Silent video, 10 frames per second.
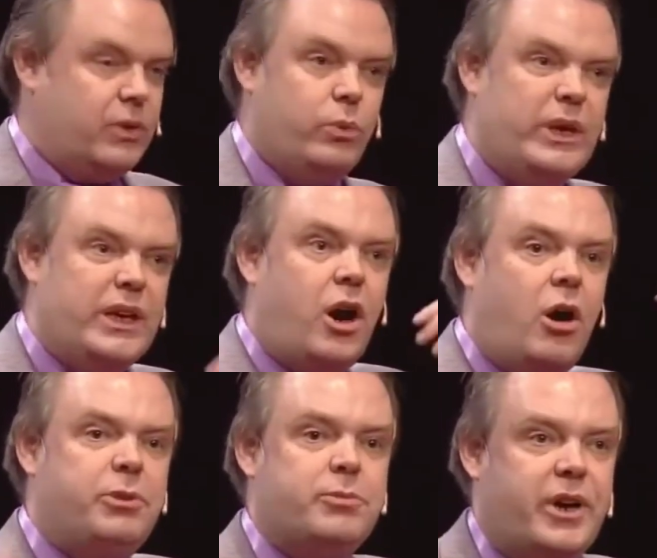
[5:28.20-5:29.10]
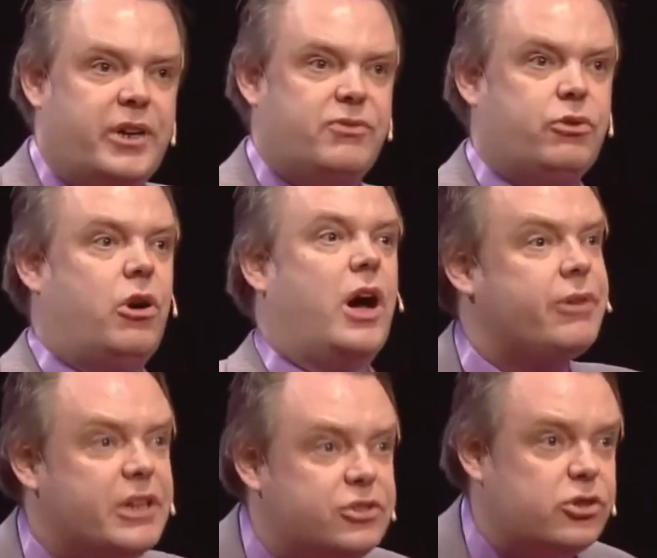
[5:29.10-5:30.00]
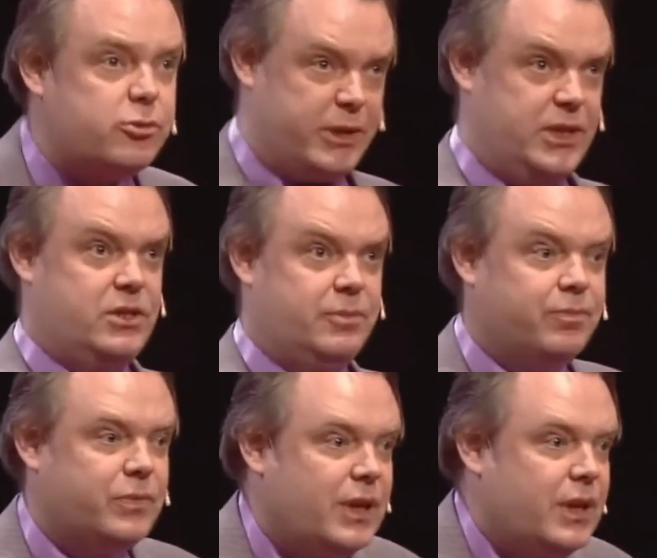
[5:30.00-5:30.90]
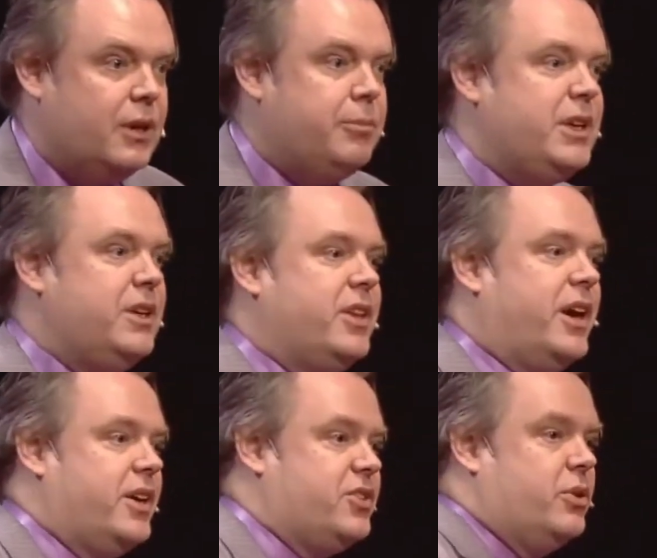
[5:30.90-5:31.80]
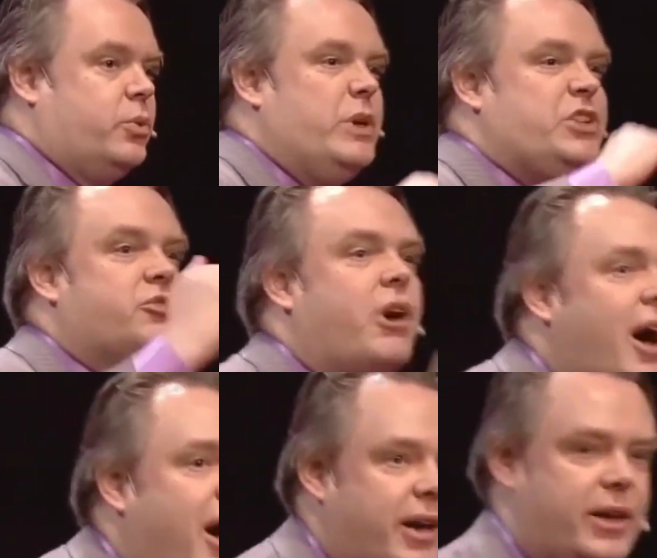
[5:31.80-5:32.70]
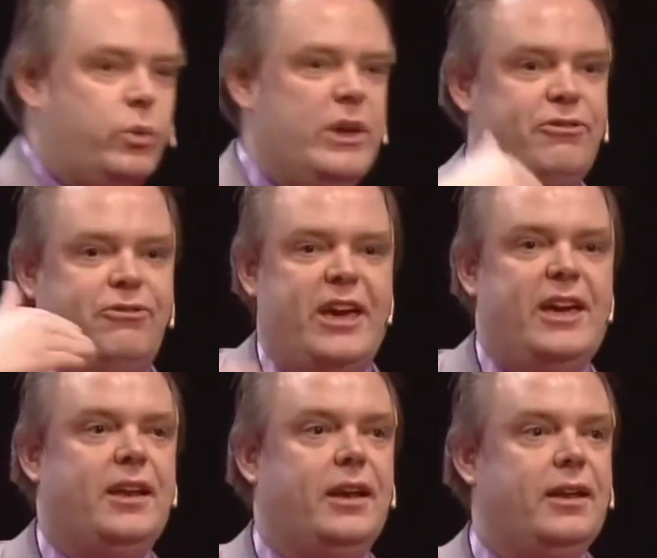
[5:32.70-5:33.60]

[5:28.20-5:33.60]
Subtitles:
we optimize for iteration speed, meaning that we try, we fail.